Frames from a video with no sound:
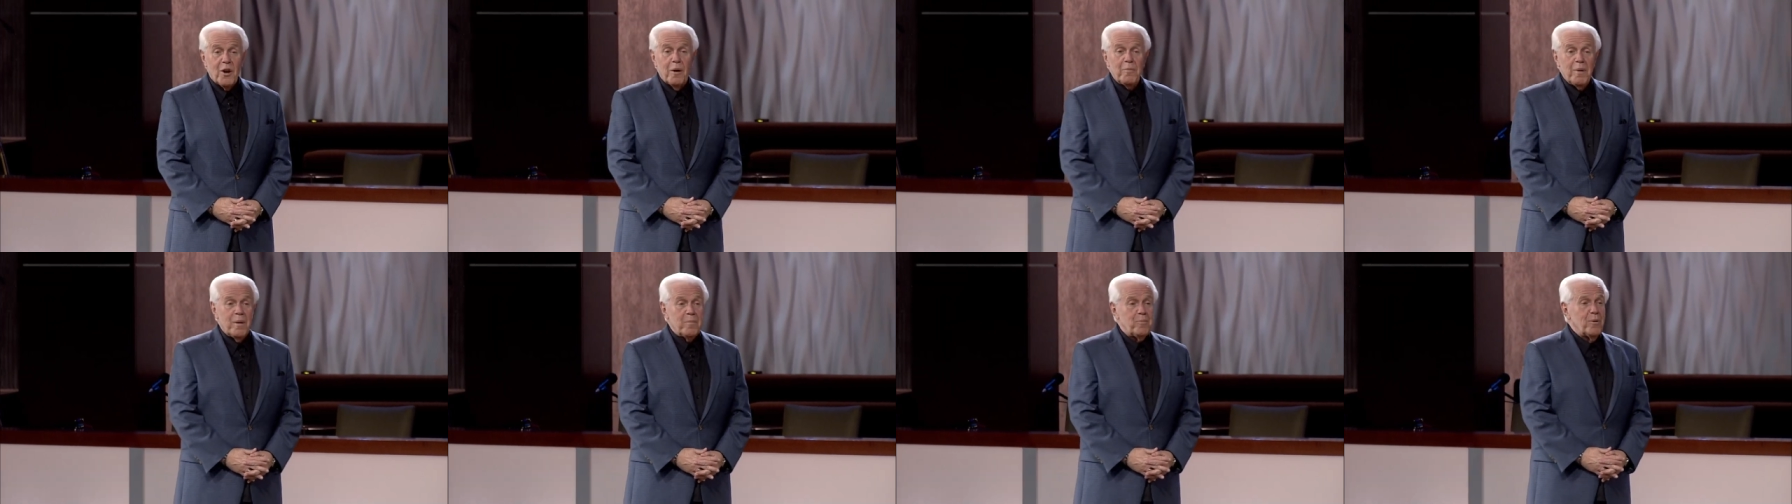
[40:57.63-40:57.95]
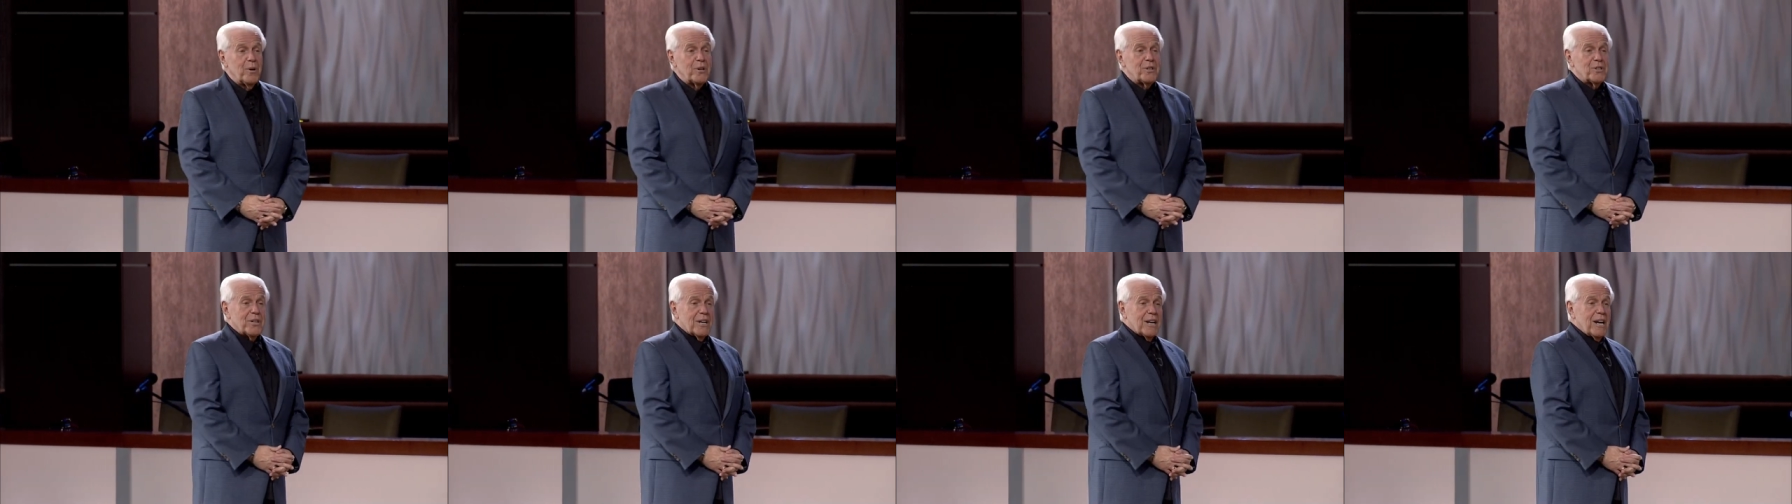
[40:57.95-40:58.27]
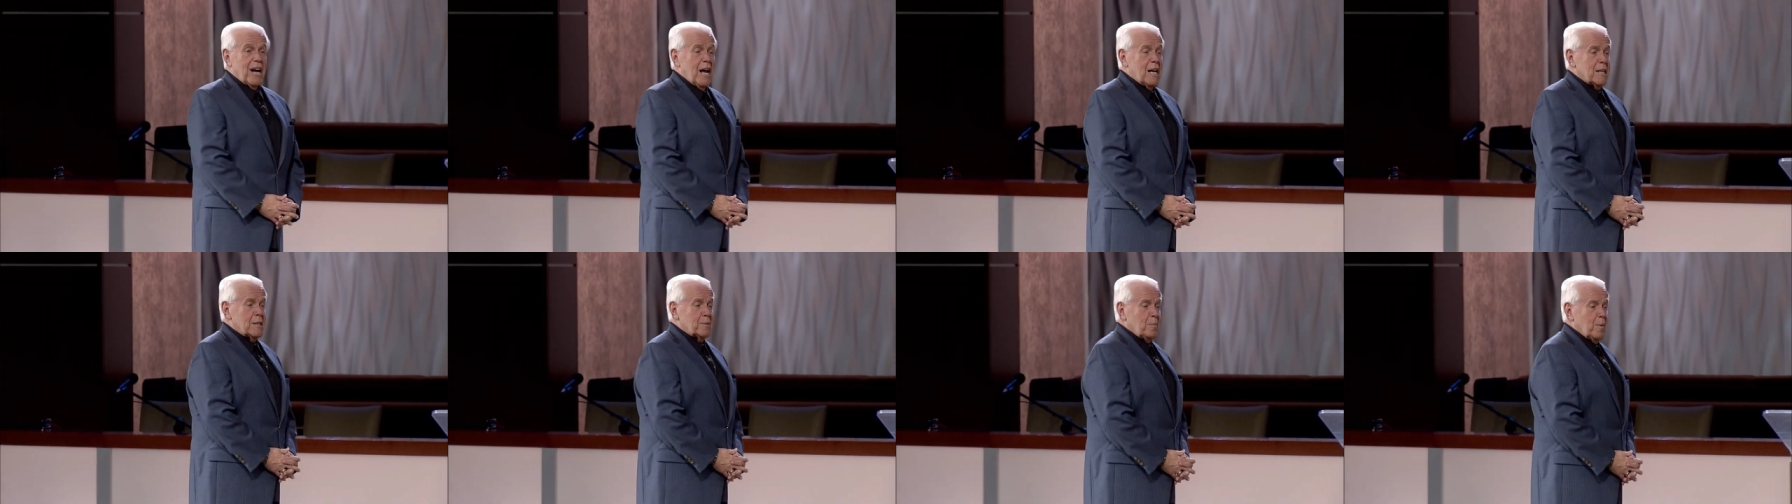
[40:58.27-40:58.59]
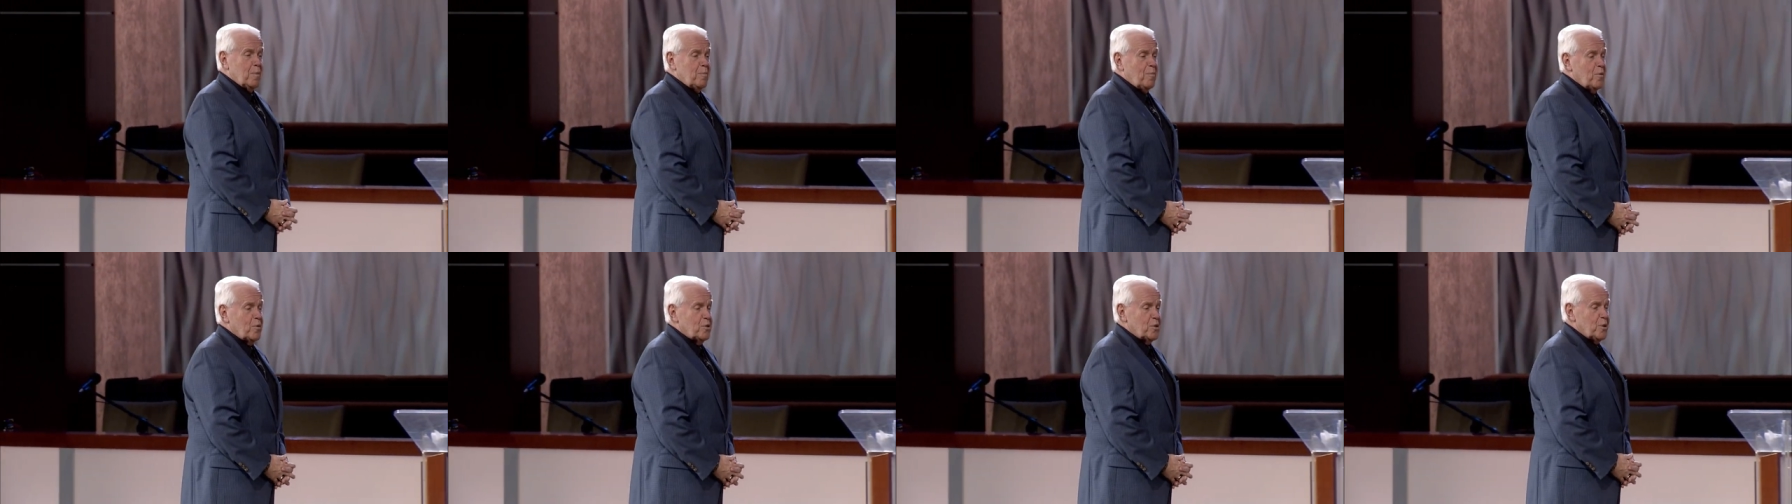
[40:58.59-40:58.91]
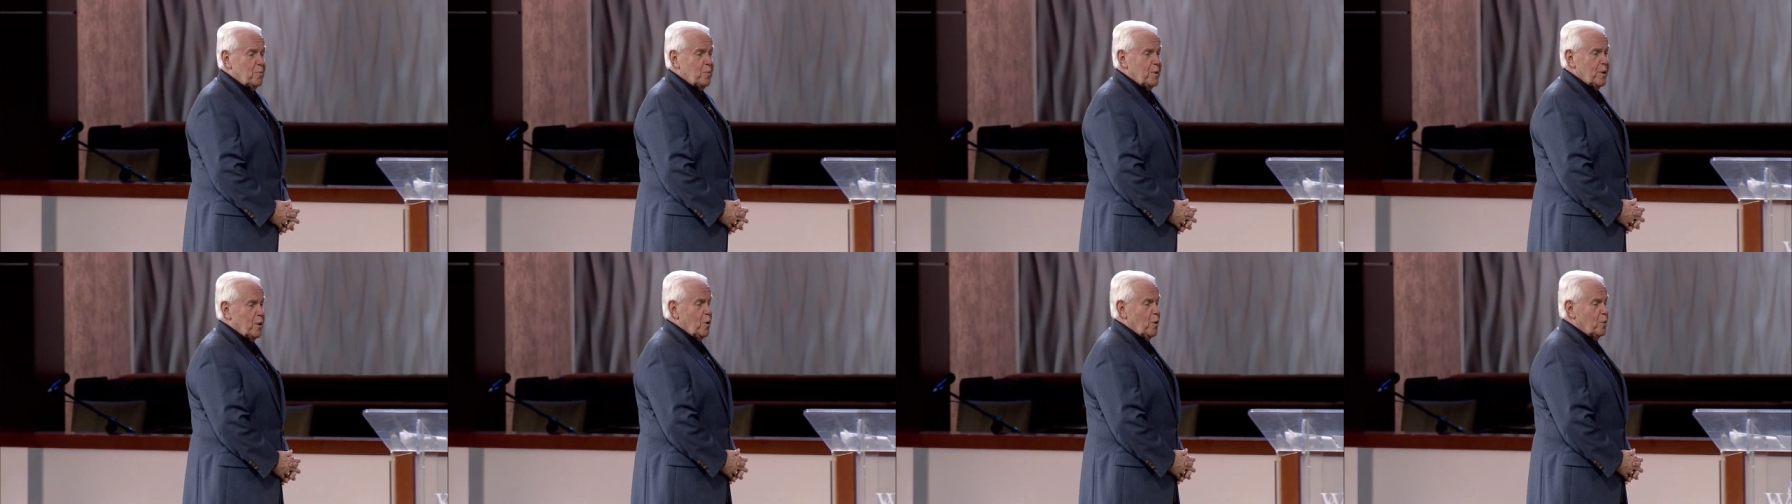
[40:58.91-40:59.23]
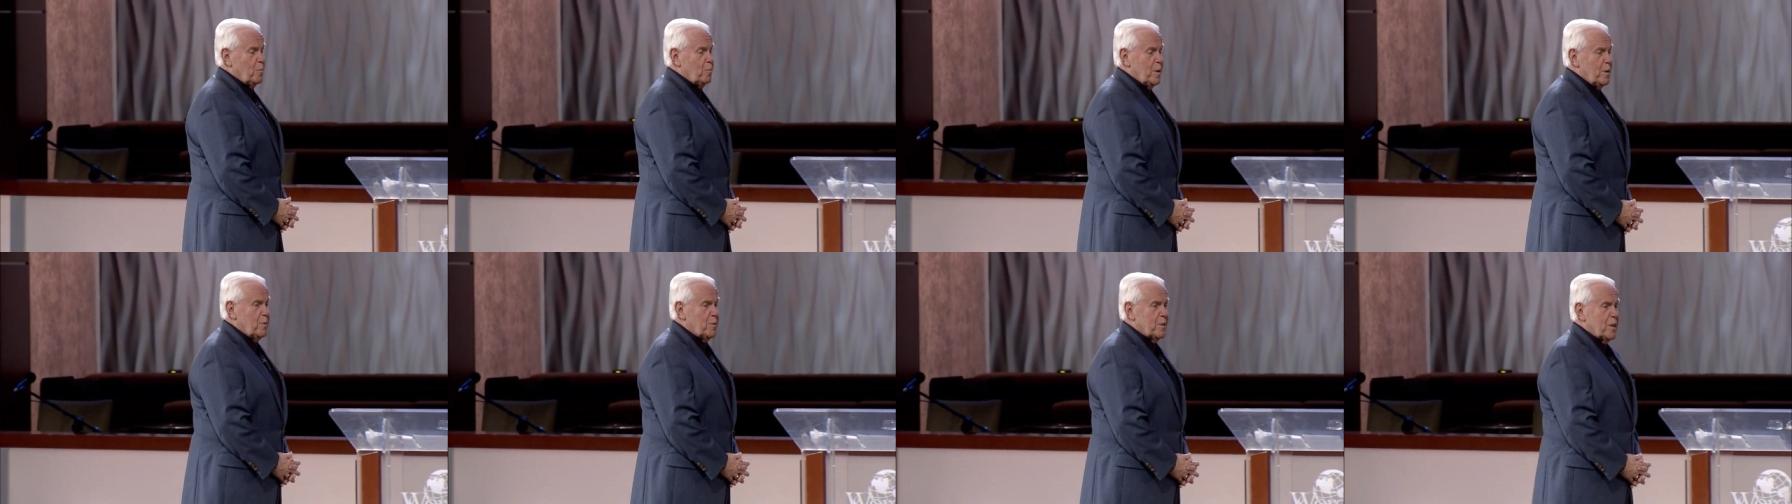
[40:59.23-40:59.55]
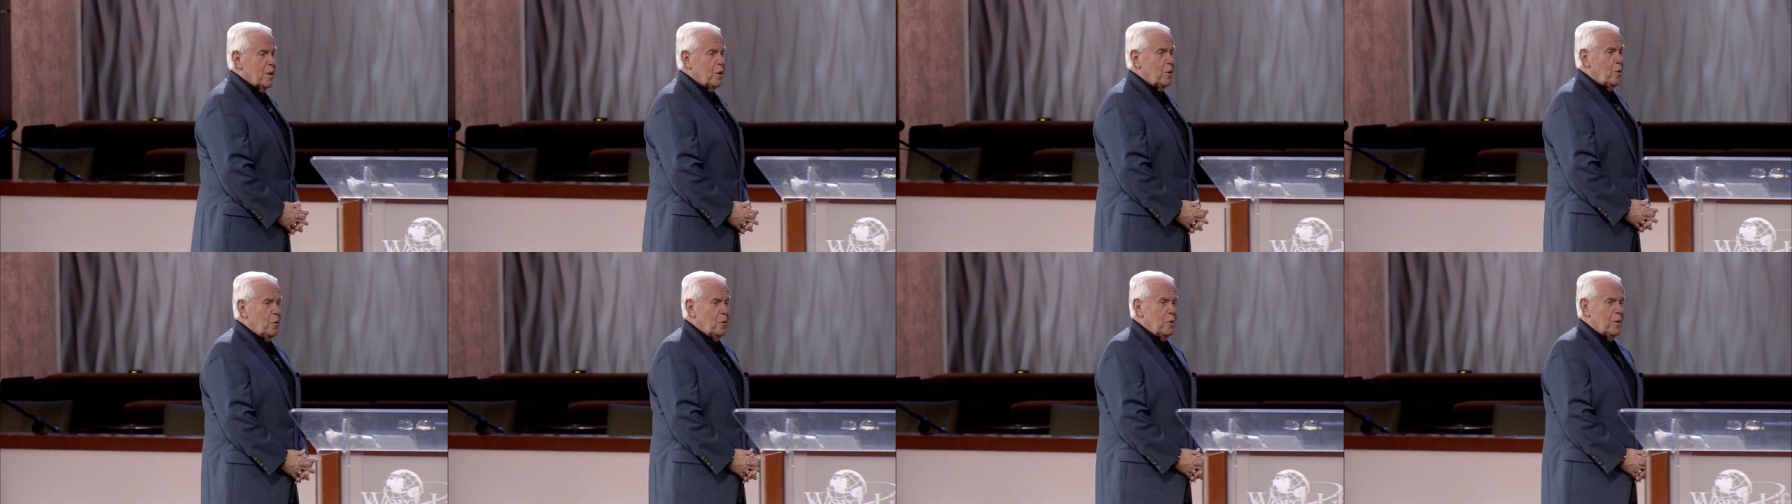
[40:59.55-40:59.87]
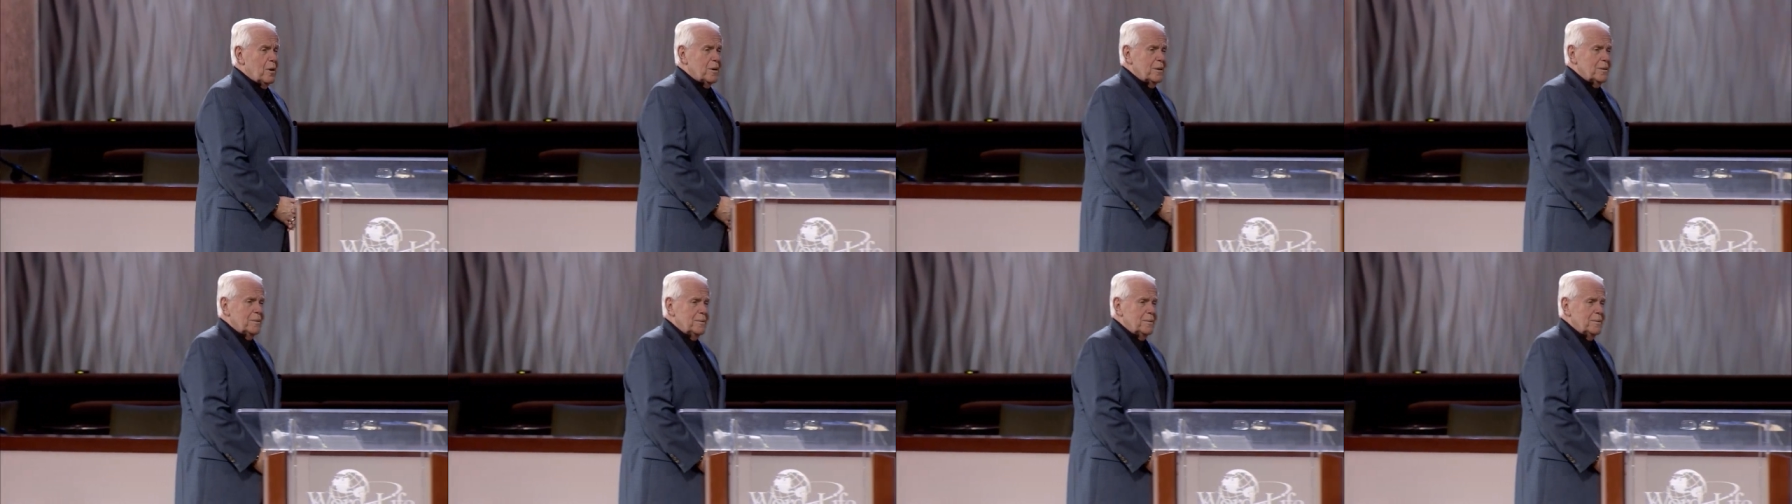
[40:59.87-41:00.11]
me preach the gospel before she went home to be with the Lord.